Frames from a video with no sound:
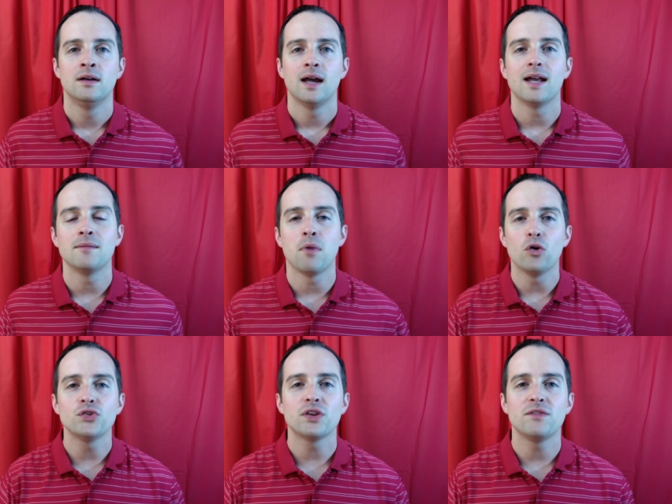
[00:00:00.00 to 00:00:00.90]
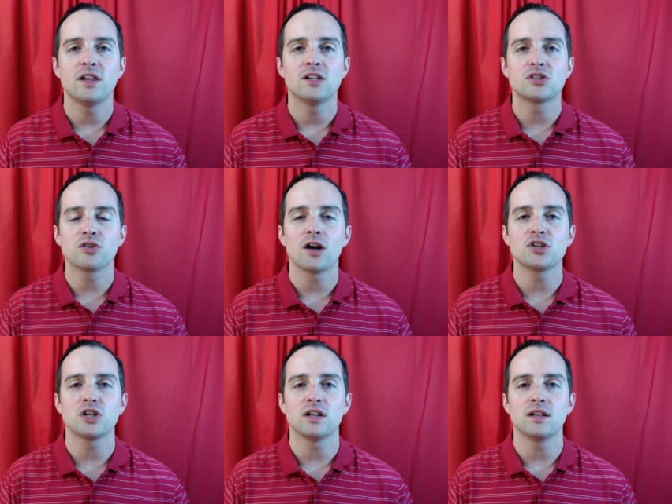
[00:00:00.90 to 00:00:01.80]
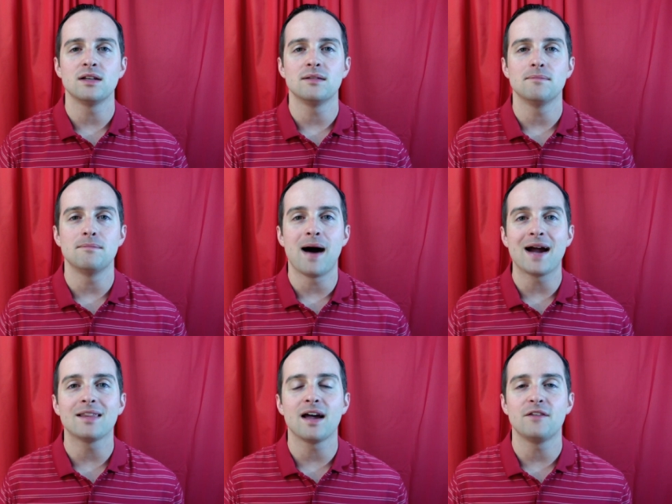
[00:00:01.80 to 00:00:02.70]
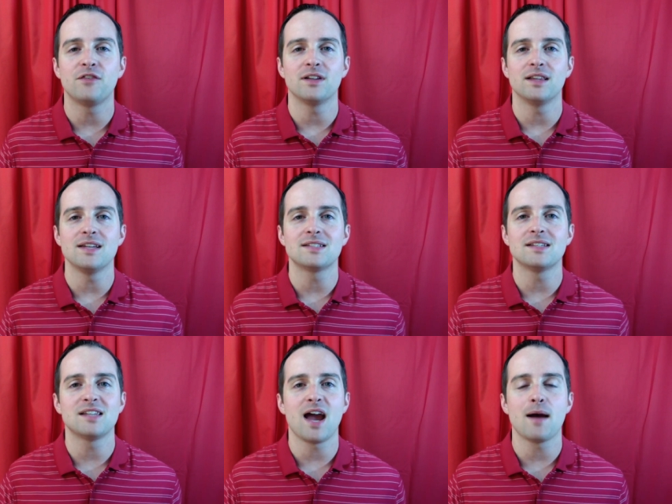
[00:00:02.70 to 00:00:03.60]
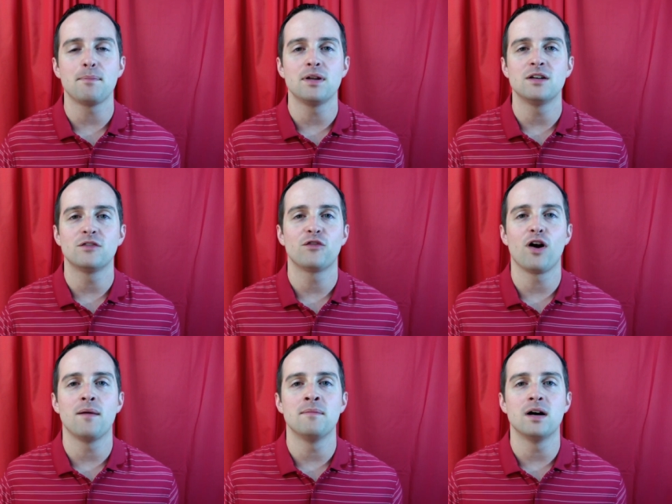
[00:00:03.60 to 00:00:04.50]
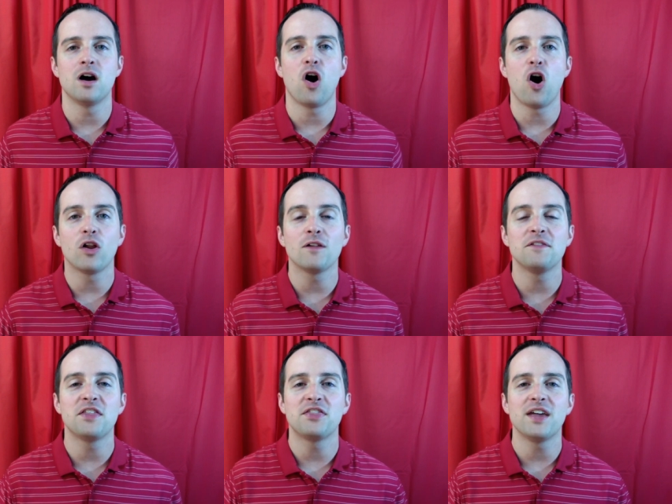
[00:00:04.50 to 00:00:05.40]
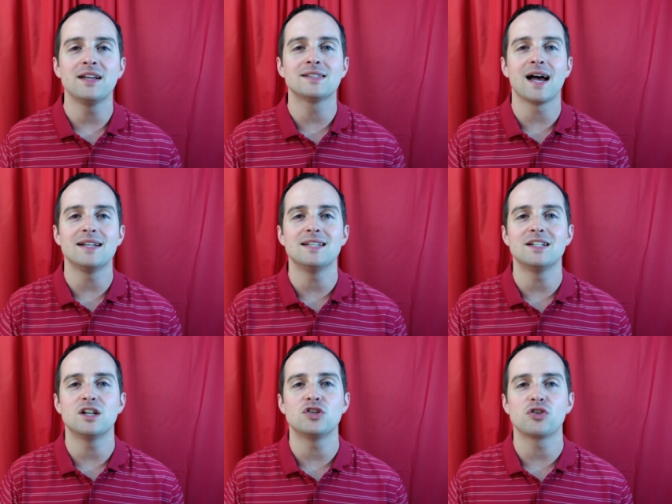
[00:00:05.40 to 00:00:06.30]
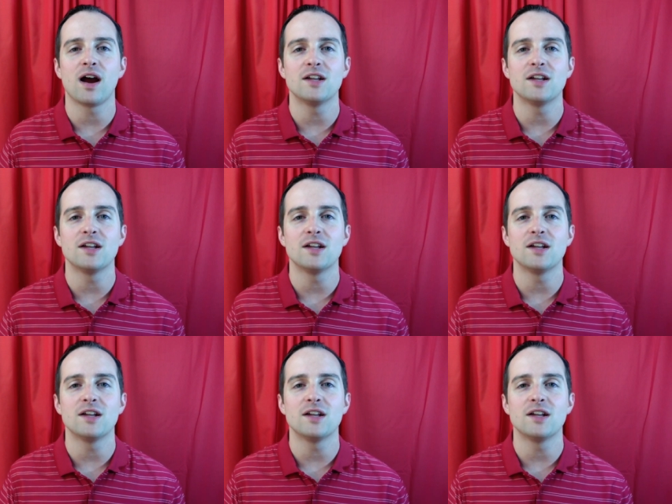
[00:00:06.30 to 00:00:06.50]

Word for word: And most of the destruction in my life, at least, has happened from all of the things I did to try